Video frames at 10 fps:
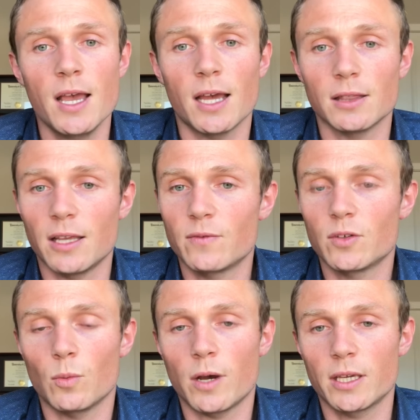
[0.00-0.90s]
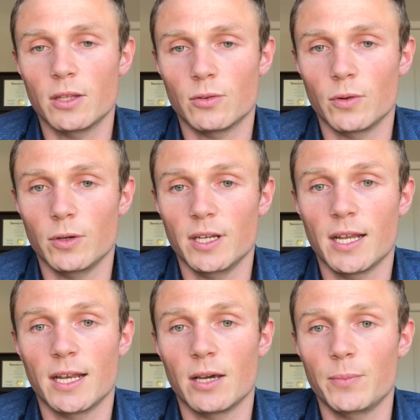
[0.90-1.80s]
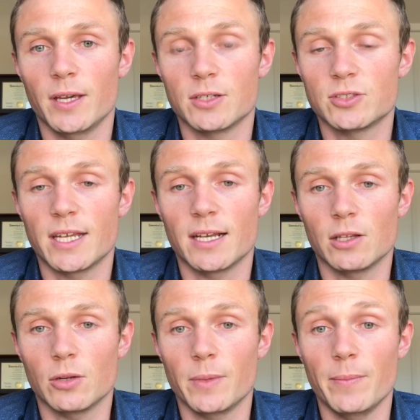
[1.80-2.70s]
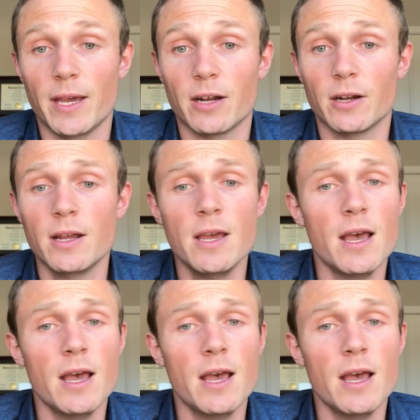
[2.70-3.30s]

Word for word: I'd love to walk you through it and help you understand a little bit better.